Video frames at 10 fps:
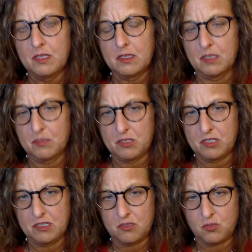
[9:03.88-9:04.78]
lumber
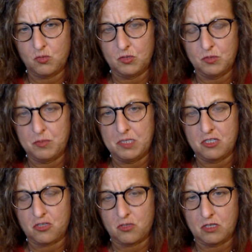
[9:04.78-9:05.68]
sales will be
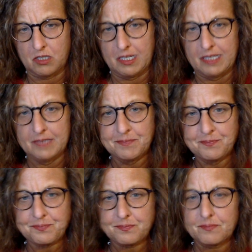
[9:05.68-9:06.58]
strong again.
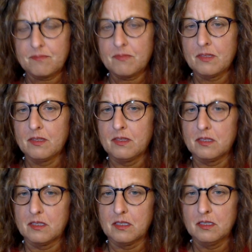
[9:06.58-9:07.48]

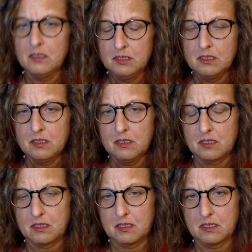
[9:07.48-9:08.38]
The
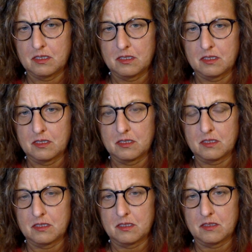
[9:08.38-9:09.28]

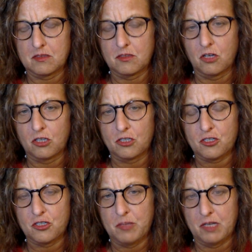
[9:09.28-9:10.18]
longer
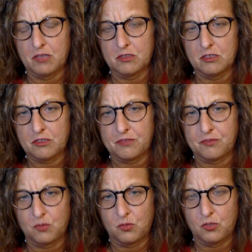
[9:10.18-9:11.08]
term outlook
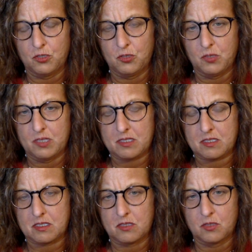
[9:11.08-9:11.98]
for
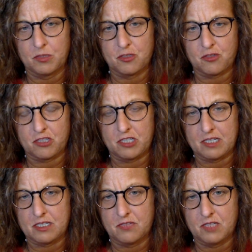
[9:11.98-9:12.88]
US home construction
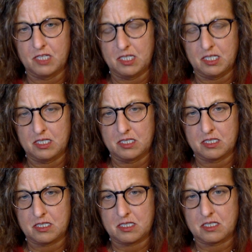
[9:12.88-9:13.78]
activity
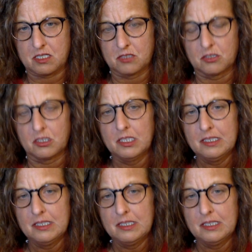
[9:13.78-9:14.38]
is still